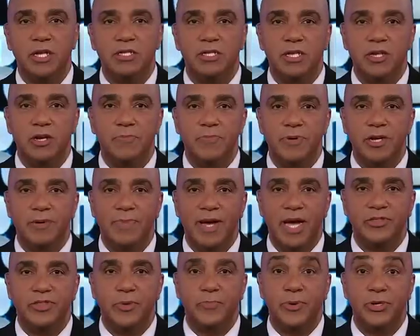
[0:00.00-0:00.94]
a little bit
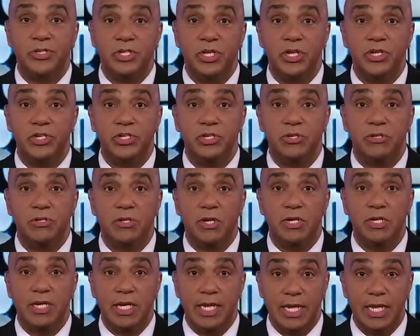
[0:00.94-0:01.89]
about the potential
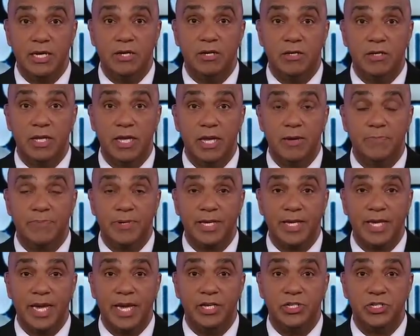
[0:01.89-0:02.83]
legal
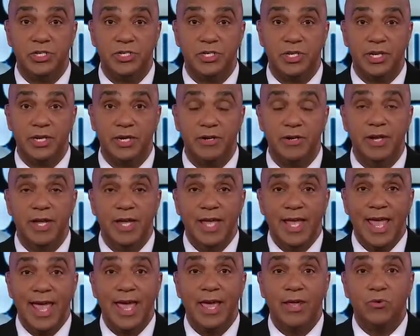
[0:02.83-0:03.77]
implications here.
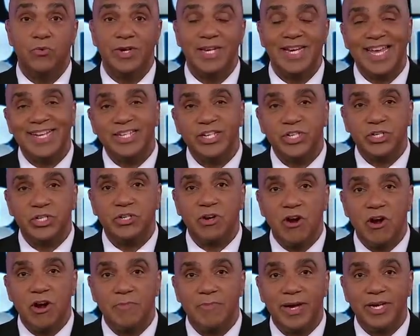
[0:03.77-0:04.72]
And we'd like to
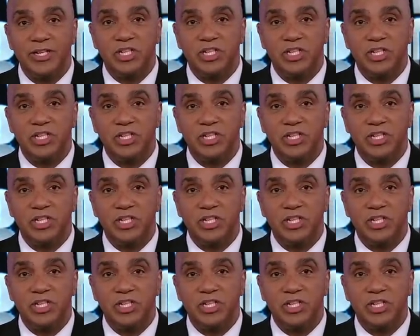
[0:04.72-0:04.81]
start by